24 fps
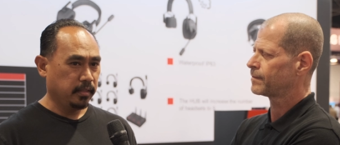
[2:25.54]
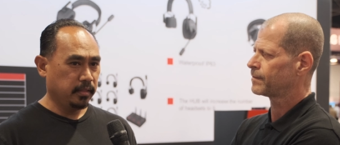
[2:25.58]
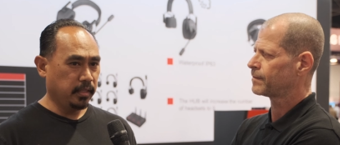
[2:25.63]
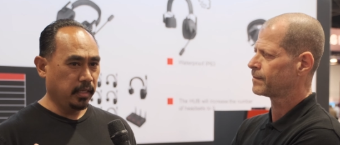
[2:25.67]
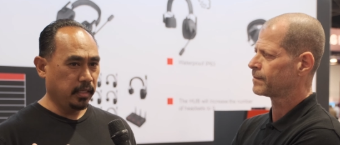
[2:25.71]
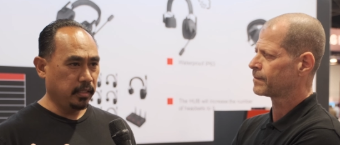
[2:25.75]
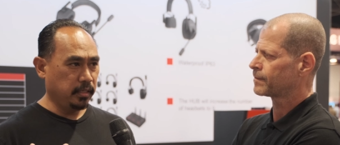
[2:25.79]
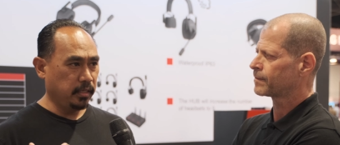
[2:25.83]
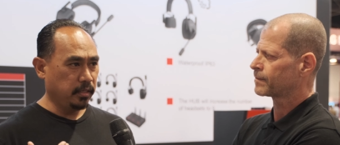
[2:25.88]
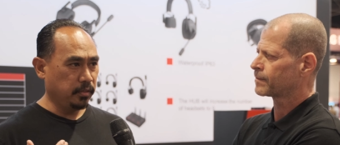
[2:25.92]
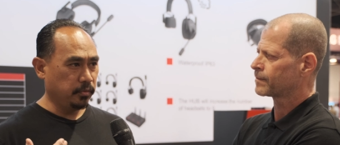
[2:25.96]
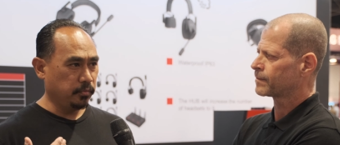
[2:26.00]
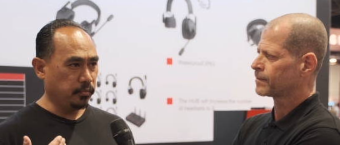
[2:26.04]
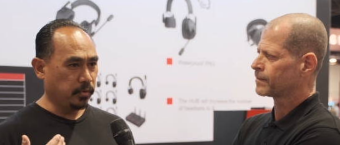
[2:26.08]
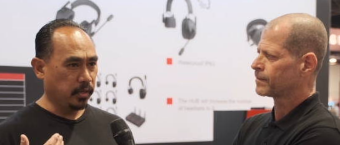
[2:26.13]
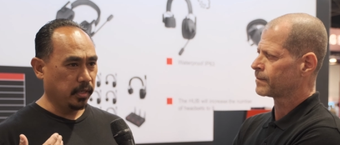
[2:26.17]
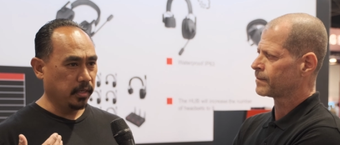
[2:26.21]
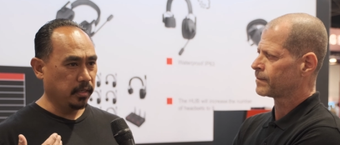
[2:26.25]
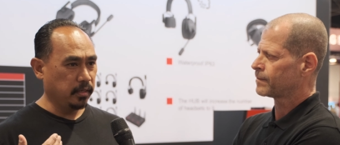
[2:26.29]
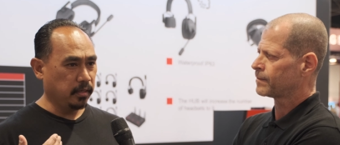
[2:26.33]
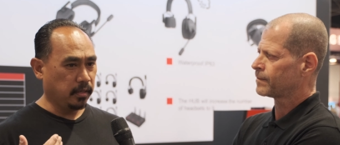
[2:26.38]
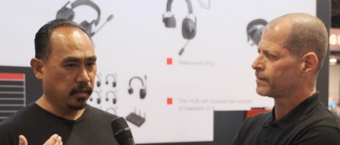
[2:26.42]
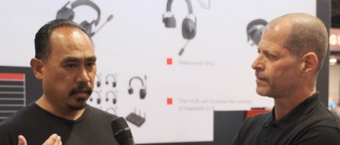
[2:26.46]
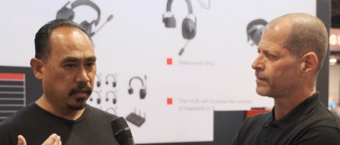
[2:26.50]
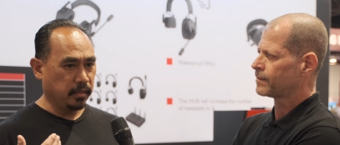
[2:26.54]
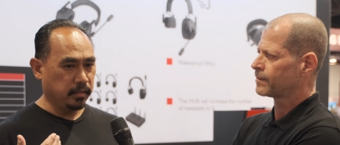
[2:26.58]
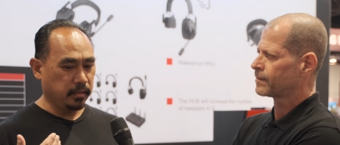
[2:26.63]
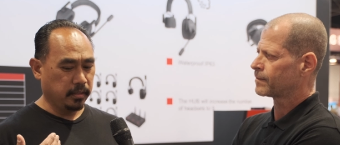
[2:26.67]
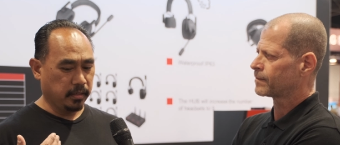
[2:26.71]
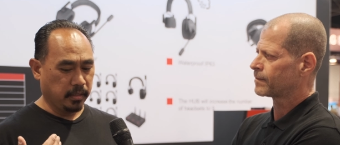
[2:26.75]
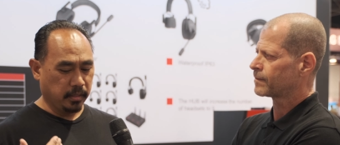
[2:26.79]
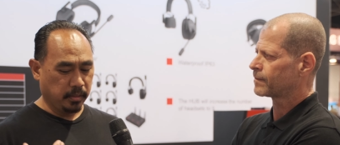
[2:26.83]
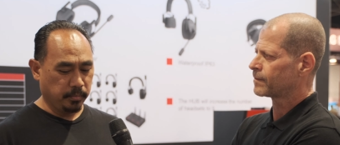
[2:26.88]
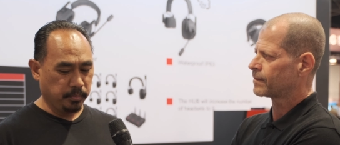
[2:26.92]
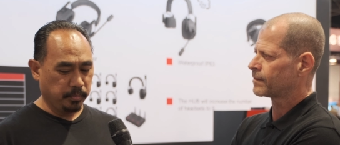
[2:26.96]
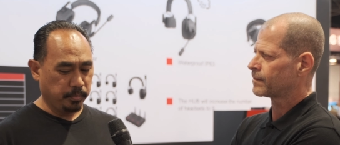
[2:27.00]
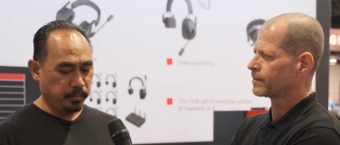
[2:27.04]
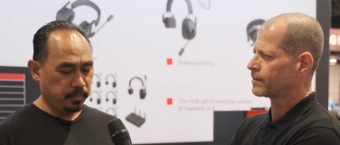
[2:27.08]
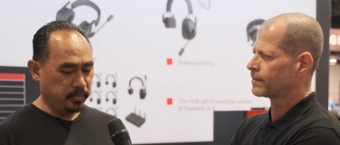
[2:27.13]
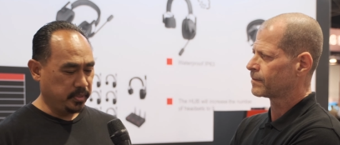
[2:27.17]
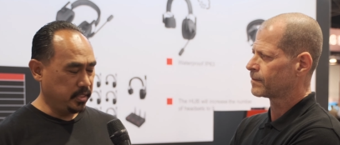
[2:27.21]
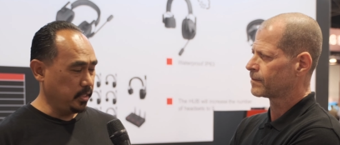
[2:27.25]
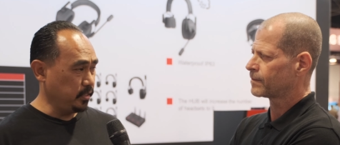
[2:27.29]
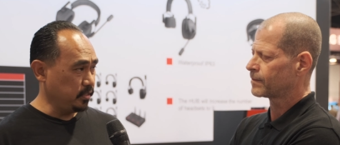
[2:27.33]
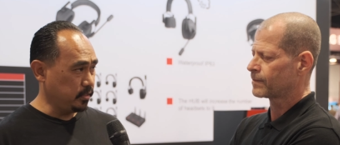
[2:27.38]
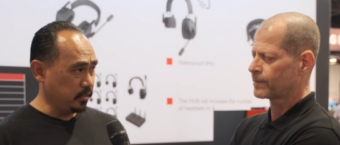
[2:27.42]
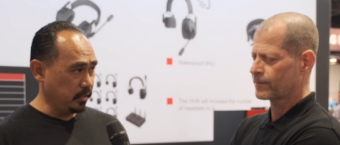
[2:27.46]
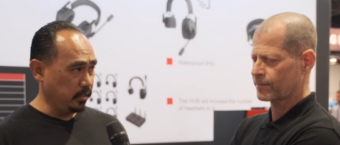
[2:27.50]
Speaker 1: they didn't run on um,
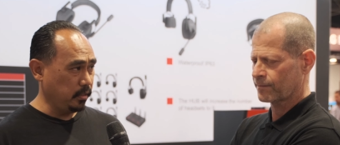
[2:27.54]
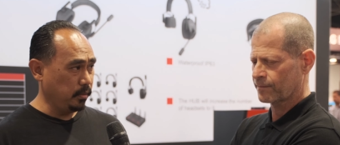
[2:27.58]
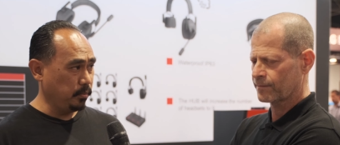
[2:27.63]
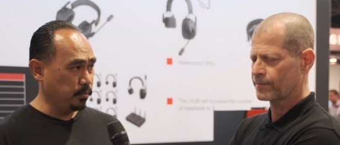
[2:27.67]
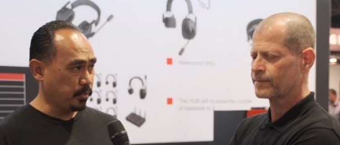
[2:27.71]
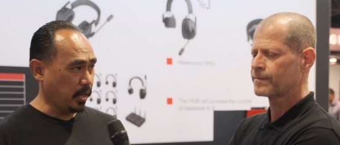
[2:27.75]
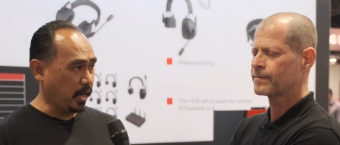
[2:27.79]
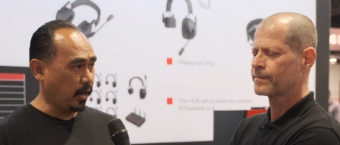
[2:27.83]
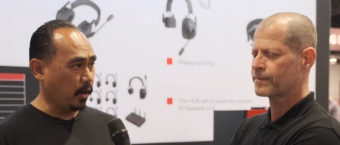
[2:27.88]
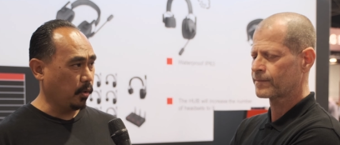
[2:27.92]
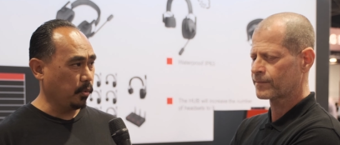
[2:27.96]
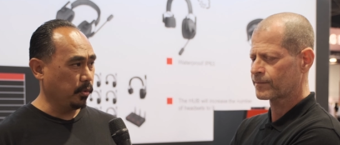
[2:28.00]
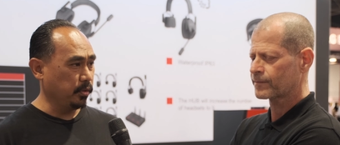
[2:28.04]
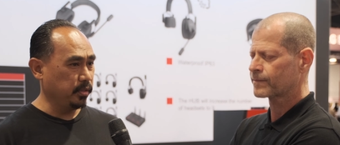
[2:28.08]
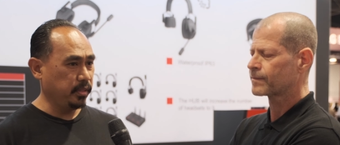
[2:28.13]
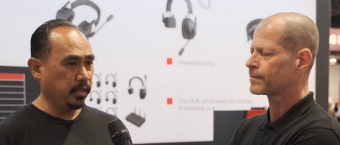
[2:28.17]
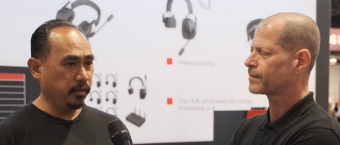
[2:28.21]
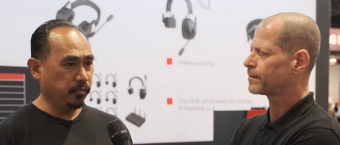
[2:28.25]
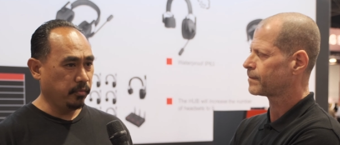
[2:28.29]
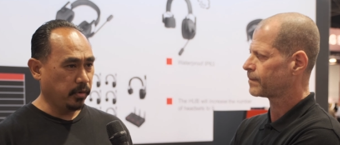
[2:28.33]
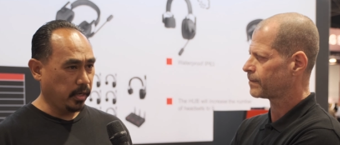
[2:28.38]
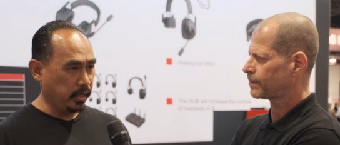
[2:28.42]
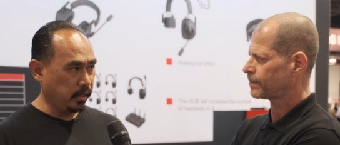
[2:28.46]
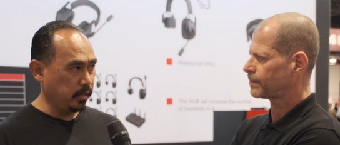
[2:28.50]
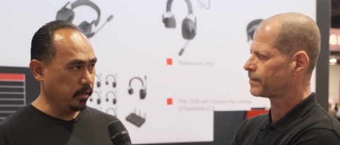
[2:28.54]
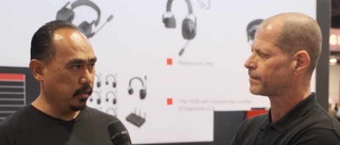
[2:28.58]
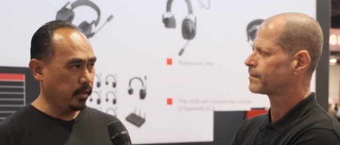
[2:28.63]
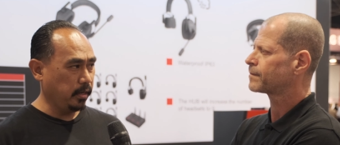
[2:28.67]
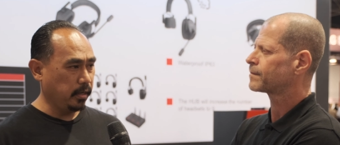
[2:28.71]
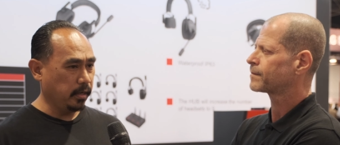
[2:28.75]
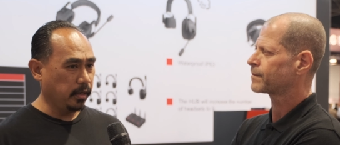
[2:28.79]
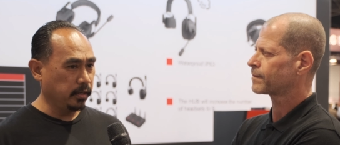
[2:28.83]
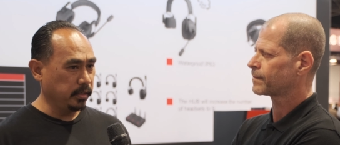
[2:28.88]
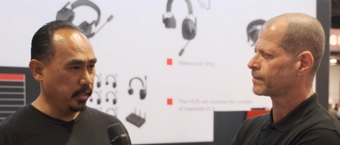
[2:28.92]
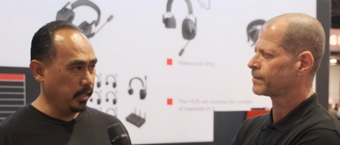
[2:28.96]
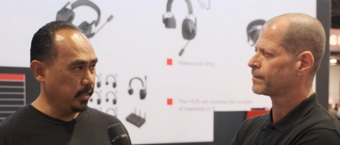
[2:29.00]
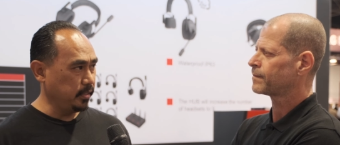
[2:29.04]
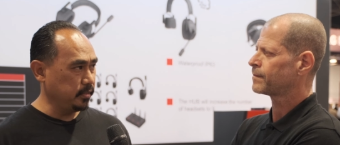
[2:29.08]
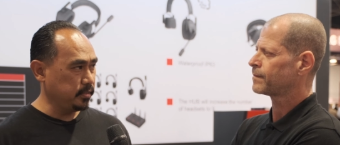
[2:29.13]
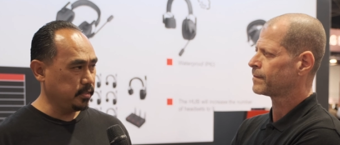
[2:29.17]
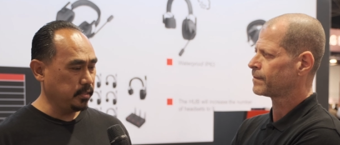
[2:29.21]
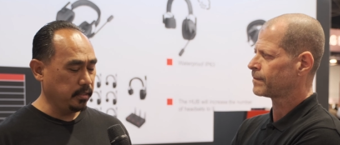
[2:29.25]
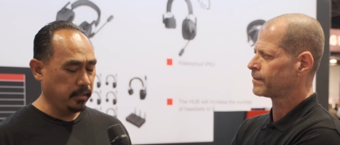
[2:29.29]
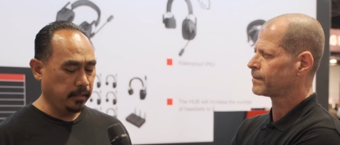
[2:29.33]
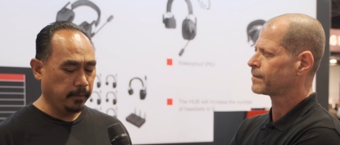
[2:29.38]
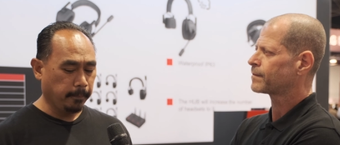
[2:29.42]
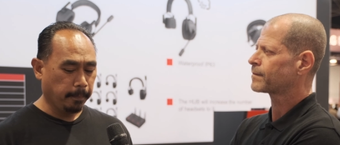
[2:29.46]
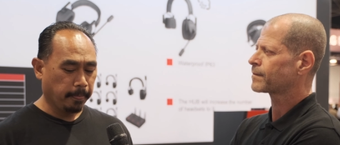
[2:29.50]
DC power, they ran on
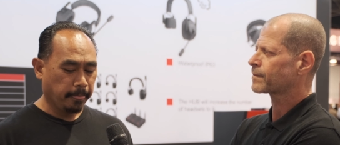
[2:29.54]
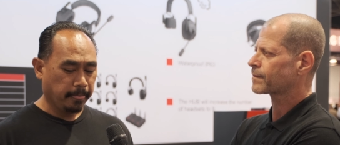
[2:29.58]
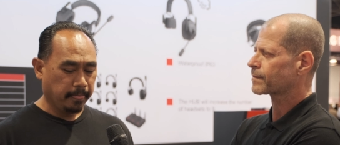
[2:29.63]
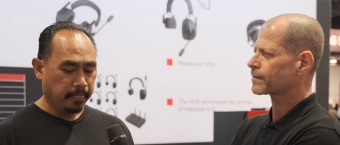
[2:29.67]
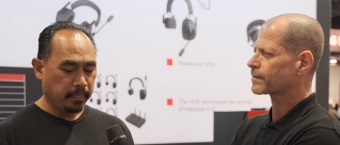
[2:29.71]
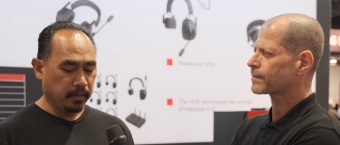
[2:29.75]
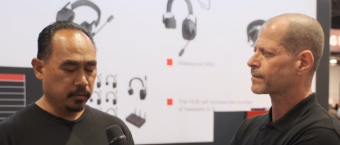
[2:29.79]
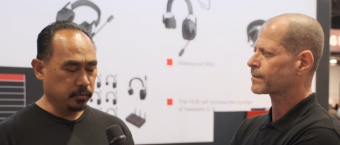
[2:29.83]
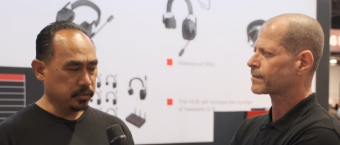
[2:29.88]
AC. There